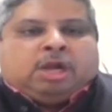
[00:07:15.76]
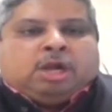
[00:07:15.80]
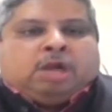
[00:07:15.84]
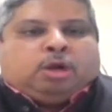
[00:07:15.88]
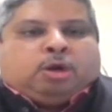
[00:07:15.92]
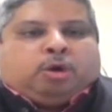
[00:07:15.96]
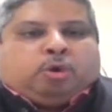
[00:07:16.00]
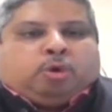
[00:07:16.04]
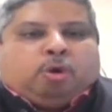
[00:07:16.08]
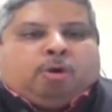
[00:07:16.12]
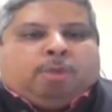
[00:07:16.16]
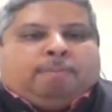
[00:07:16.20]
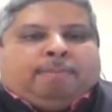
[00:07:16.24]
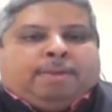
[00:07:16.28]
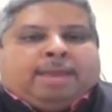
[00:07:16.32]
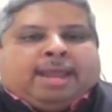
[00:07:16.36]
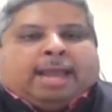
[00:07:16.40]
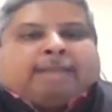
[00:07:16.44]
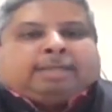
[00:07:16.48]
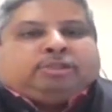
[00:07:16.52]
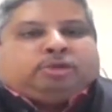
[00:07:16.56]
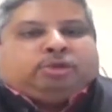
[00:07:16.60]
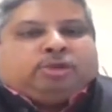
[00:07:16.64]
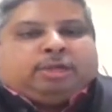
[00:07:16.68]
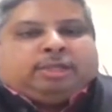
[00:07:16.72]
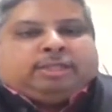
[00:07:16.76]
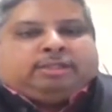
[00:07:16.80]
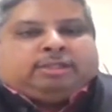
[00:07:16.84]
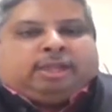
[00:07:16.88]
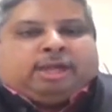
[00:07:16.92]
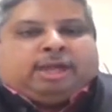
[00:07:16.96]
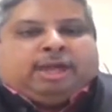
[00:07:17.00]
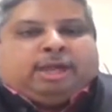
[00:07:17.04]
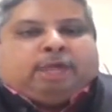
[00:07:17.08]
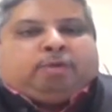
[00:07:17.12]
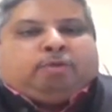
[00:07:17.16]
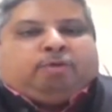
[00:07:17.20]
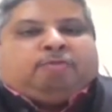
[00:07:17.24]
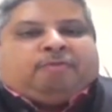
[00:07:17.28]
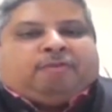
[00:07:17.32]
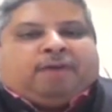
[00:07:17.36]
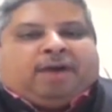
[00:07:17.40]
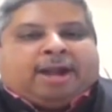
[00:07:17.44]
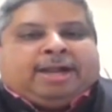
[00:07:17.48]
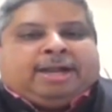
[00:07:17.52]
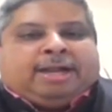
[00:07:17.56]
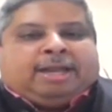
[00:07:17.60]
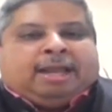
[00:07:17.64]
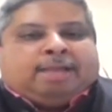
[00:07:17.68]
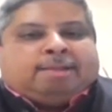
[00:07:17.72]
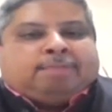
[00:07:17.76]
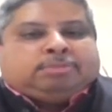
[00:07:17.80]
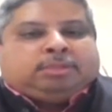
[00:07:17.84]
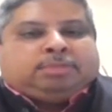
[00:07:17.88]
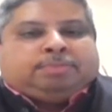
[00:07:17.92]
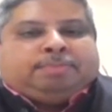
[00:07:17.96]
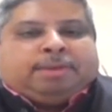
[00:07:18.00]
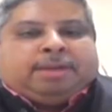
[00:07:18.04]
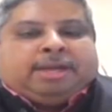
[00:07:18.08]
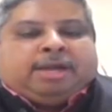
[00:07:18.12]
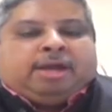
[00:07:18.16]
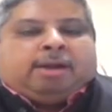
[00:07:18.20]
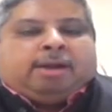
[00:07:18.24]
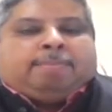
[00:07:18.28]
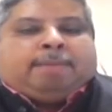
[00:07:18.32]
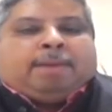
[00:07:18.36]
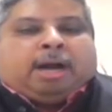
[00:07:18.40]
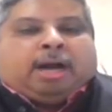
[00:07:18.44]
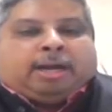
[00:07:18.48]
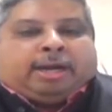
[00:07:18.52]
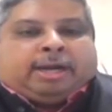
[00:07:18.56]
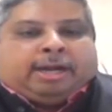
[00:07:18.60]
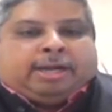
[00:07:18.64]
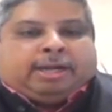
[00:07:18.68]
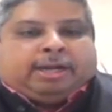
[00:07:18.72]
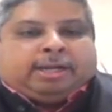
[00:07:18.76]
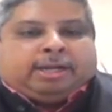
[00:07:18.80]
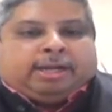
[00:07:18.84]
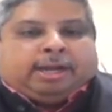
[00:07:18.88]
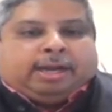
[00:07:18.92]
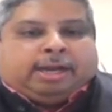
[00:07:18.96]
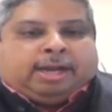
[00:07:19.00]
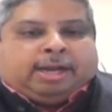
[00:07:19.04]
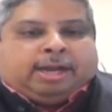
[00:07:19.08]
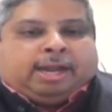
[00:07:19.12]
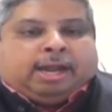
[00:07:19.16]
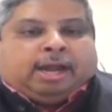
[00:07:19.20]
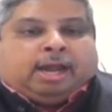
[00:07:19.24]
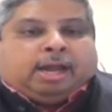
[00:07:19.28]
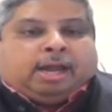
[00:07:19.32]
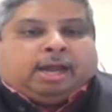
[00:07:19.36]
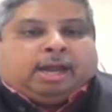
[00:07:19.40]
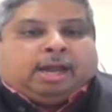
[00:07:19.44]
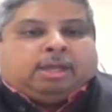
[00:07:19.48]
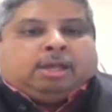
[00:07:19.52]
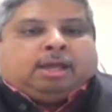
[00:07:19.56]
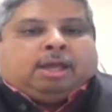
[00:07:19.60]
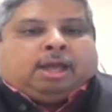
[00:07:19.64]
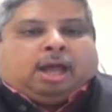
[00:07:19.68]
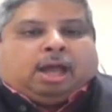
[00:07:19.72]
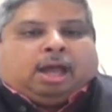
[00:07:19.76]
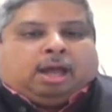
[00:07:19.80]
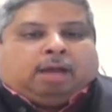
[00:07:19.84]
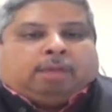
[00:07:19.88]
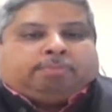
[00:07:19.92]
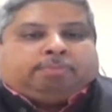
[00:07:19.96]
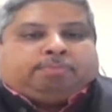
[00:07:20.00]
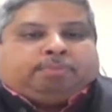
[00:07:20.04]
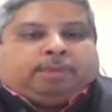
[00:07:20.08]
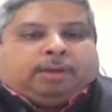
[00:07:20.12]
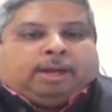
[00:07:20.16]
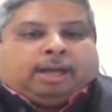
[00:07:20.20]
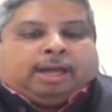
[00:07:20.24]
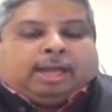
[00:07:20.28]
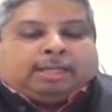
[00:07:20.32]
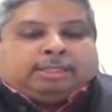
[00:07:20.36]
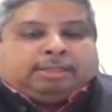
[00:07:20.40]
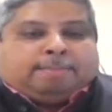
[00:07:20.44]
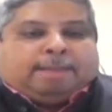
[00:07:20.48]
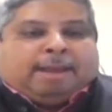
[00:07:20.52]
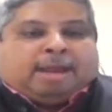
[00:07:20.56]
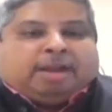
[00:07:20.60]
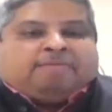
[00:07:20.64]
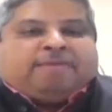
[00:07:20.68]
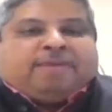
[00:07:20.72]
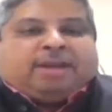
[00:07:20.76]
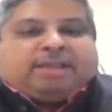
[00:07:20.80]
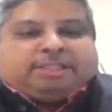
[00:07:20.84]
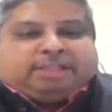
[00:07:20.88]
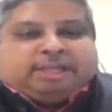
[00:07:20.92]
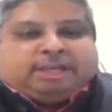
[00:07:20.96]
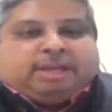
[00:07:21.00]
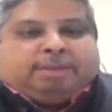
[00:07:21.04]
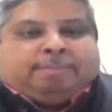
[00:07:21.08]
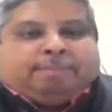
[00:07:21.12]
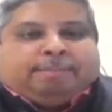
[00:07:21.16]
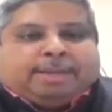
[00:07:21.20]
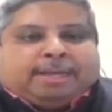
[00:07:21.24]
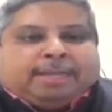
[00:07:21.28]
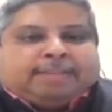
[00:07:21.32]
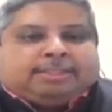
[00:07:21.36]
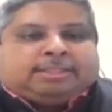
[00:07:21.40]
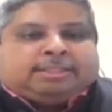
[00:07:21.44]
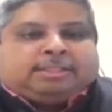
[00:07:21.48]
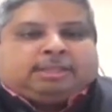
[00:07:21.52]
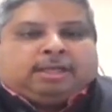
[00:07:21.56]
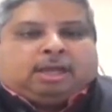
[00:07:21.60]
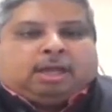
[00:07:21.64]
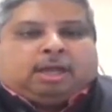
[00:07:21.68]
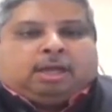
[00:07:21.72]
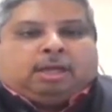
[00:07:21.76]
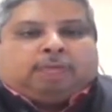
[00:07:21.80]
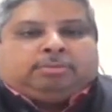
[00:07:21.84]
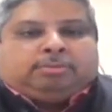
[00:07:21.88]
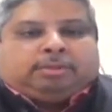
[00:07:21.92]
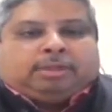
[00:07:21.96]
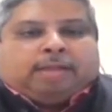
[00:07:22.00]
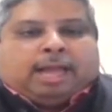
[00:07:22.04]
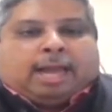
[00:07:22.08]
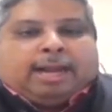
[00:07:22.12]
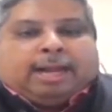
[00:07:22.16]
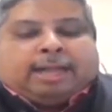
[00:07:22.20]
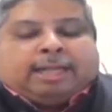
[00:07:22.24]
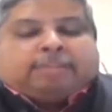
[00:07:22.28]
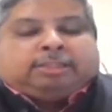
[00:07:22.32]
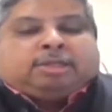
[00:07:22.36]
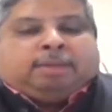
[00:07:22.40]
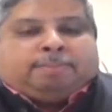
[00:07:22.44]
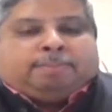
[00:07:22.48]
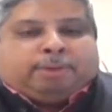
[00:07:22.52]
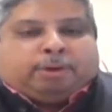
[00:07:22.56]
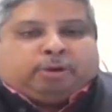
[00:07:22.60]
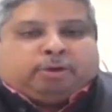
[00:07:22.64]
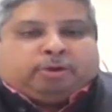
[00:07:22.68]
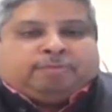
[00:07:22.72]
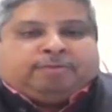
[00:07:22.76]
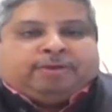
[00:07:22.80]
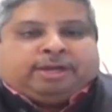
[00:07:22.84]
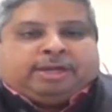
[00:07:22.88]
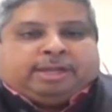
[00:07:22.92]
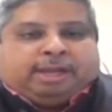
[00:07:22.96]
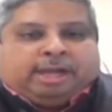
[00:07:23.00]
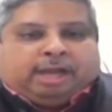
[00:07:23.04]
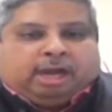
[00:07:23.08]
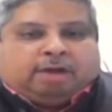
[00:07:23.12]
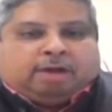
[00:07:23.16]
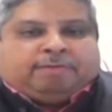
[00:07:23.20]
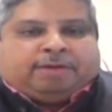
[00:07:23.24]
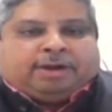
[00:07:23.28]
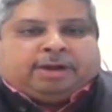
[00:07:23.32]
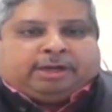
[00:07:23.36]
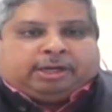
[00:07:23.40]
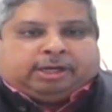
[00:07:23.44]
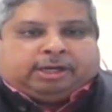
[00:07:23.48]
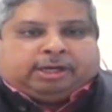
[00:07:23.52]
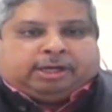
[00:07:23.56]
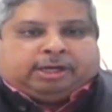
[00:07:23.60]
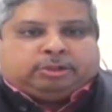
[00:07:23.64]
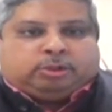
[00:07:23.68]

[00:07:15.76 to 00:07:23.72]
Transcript: could be actually three to five times bigger market in India uh, as a manufacturing base uh, than as compared to even gigafactory.